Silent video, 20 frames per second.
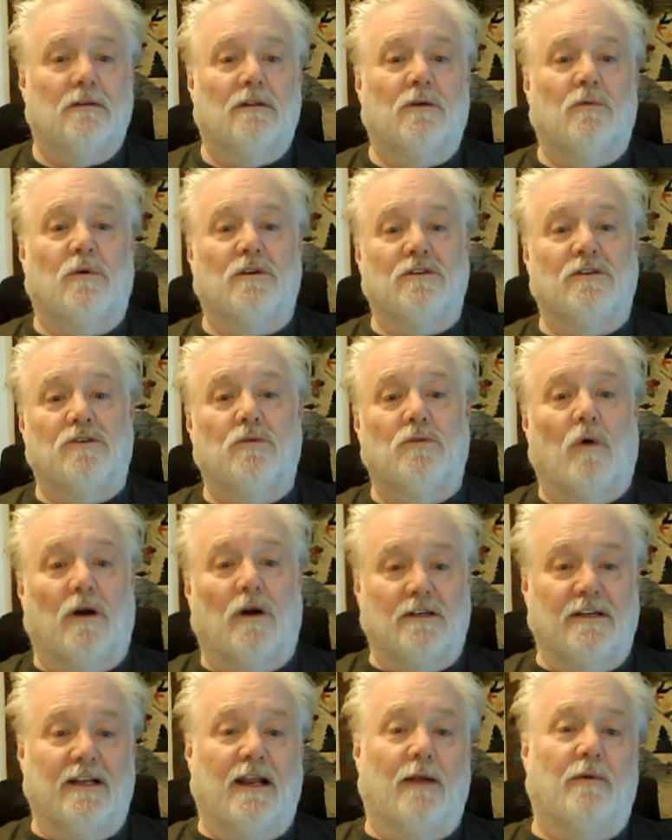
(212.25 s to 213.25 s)
the ones who
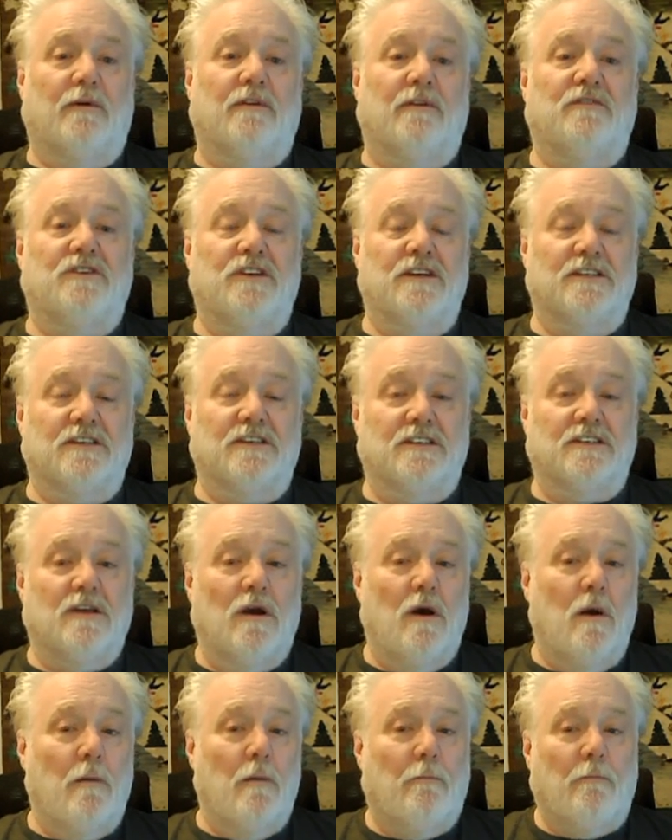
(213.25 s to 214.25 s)
wanted to get rid of Jesus.
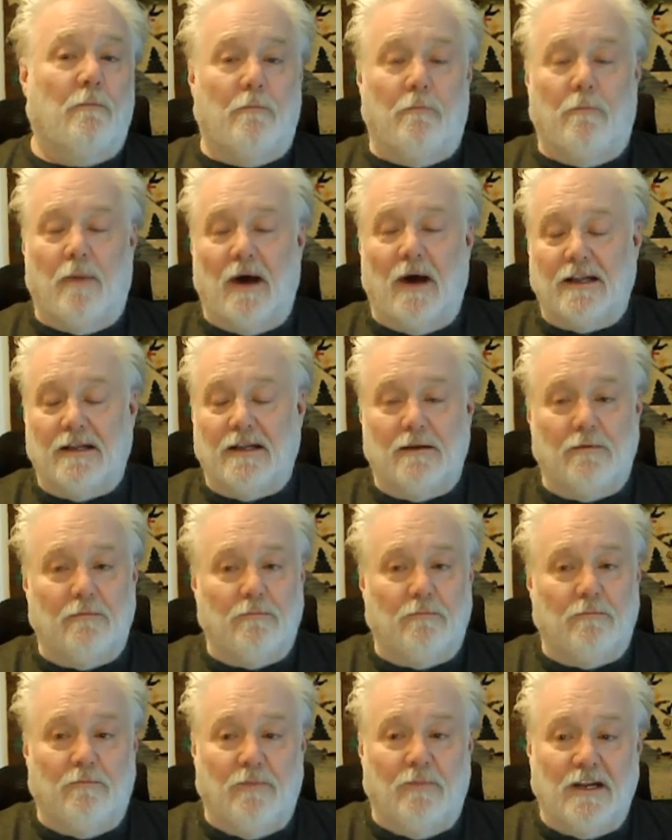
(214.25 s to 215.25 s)
But
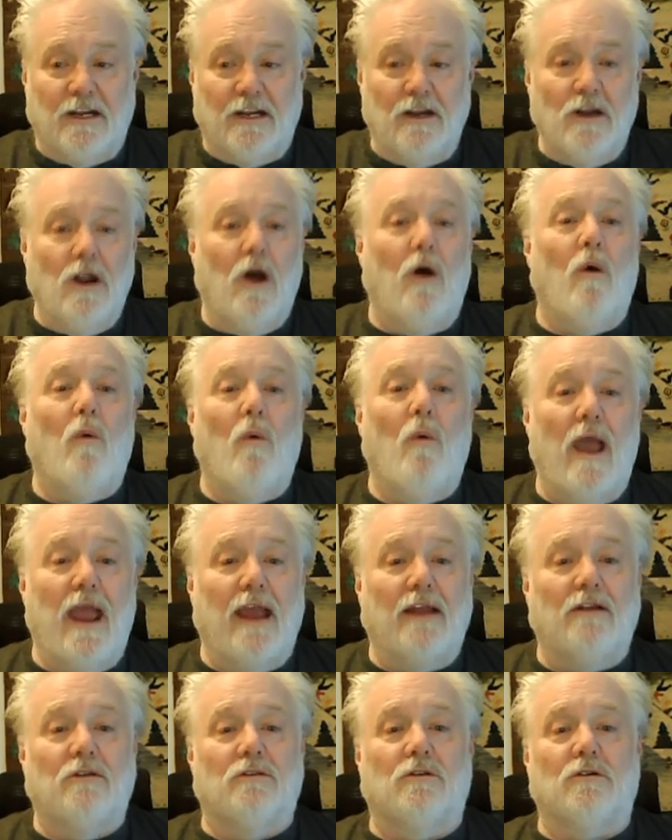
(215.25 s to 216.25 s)
but in no
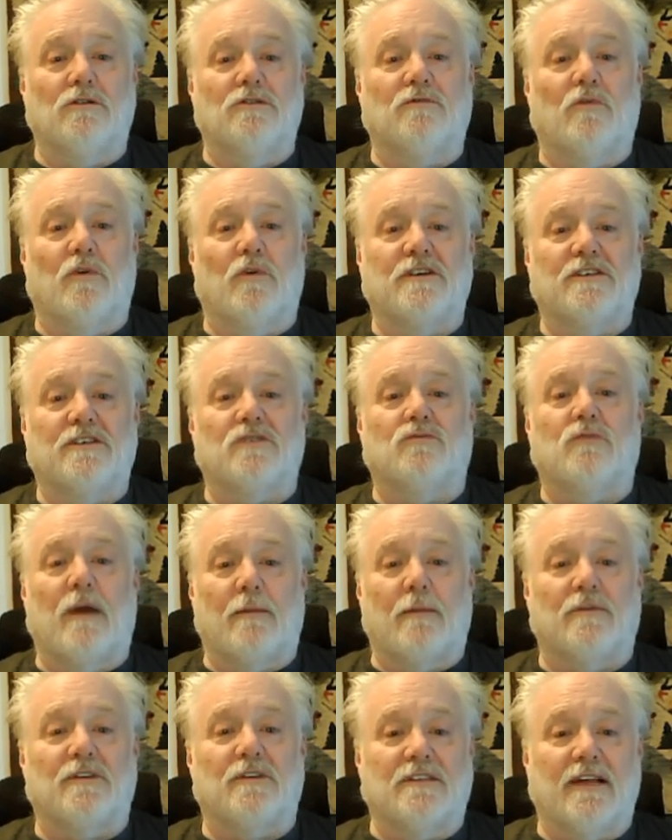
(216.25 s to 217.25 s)
way do those voices
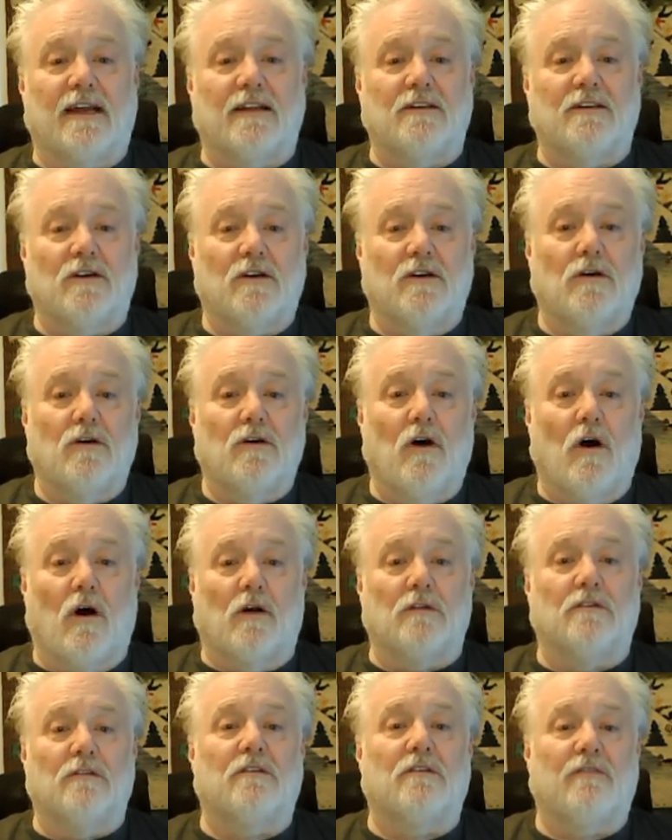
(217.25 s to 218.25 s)
represent
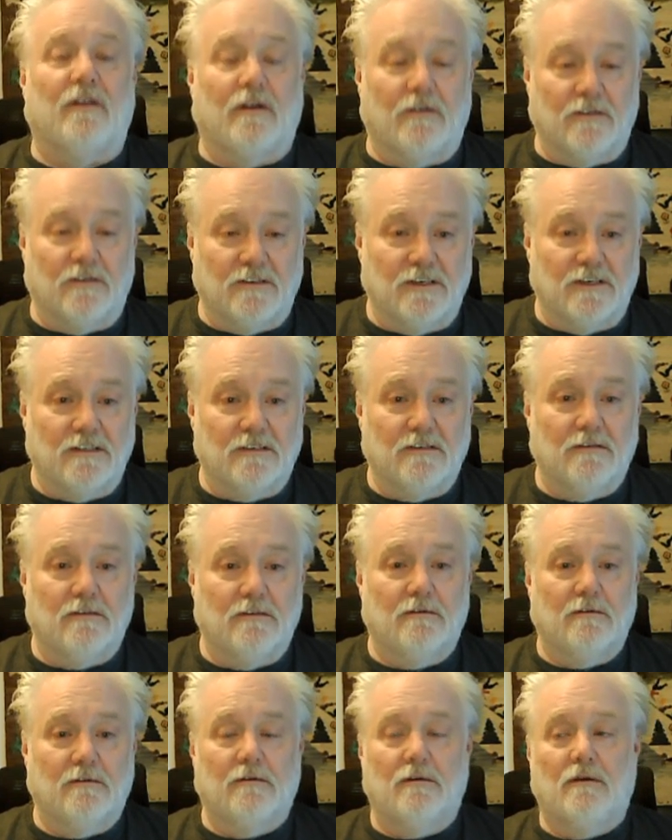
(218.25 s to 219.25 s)
all of the Pharisees.
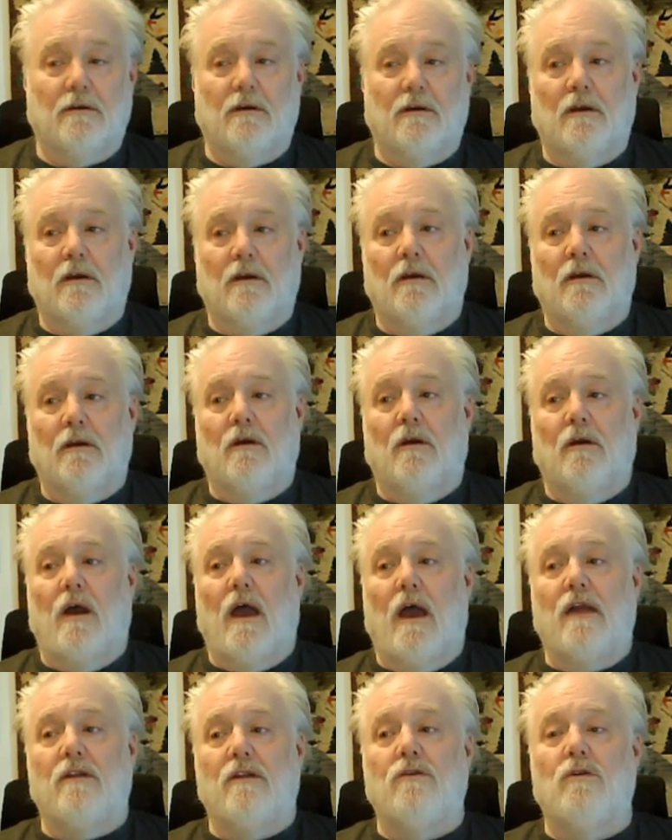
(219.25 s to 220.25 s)

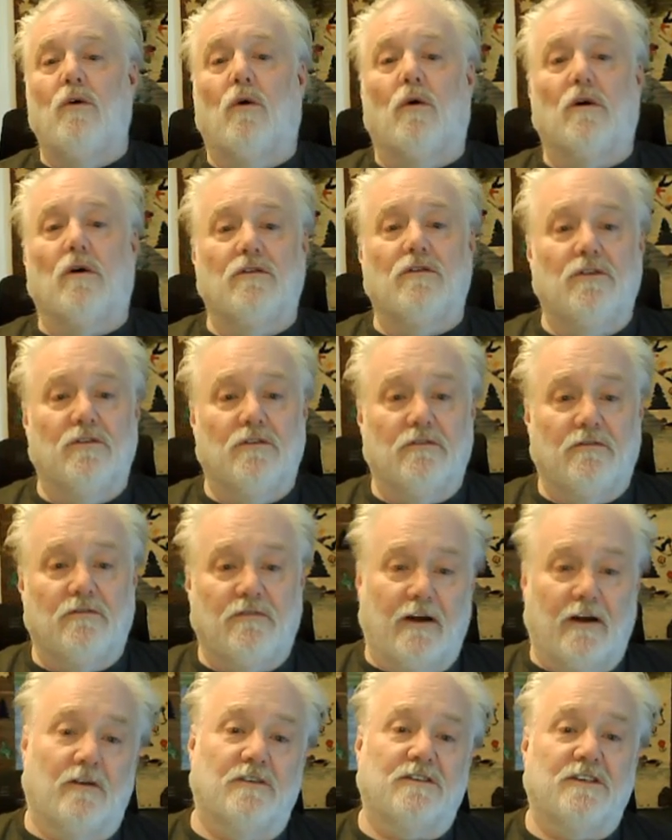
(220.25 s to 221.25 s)
Nor do the
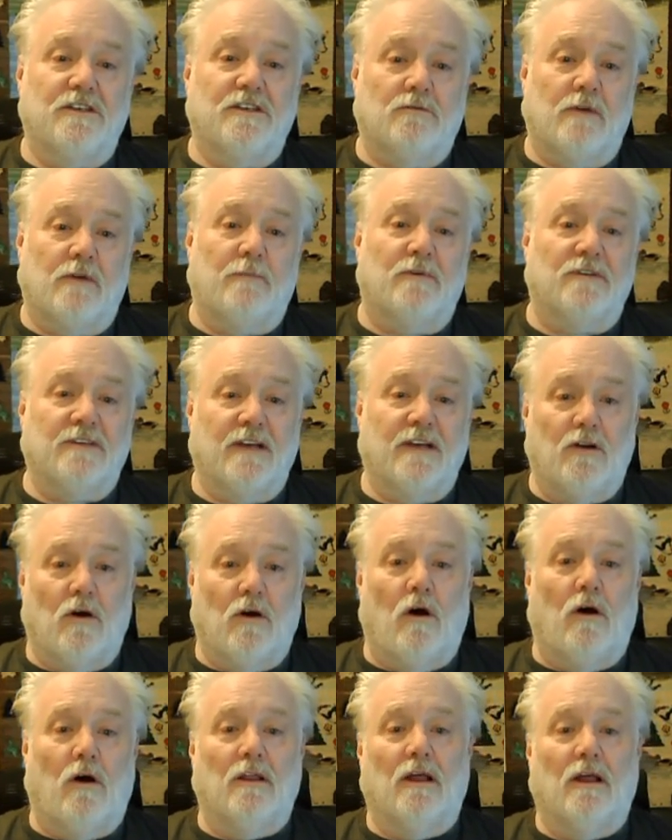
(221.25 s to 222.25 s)
Pharisees represent
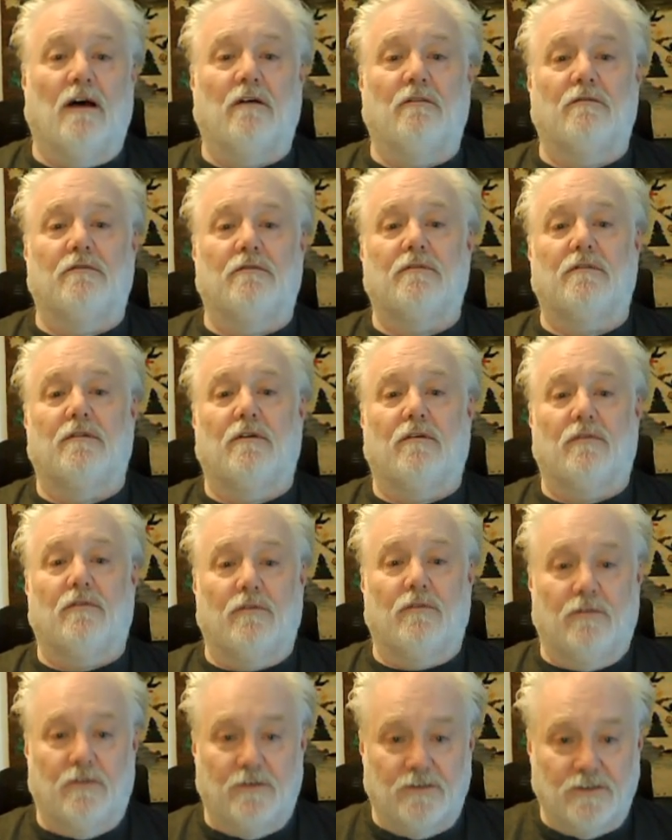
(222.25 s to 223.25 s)
all of
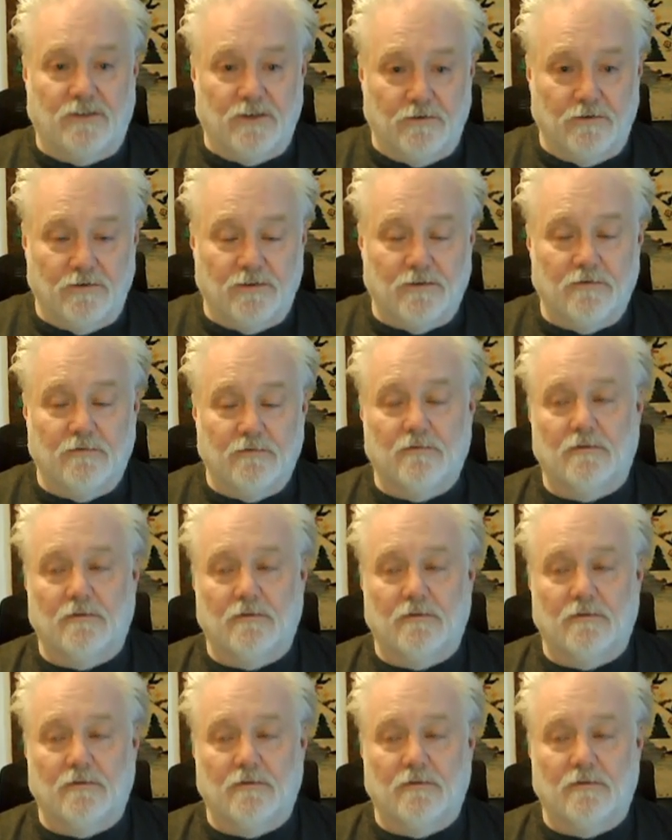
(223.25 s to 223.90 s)
the Jews.